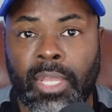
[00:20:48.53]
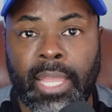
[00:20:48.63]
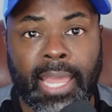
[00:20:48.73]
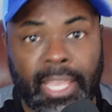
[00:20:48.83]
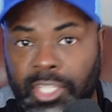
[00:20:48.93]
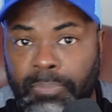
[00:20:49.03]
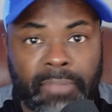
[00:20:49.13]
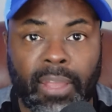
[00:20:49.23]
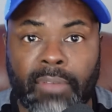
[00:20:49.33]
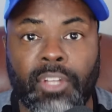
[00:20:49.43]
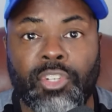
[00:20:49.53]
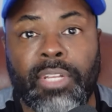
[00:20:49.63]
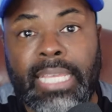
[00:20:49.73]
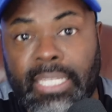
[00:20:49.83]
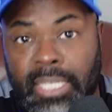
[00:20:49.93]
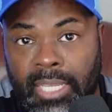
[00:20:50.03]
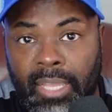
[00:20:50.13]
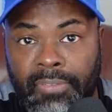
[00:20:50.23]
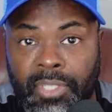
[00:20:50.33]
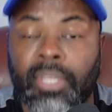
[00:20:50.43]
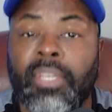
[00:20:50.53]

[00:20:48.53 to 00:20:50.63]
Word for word: and S&P 500 ETFs,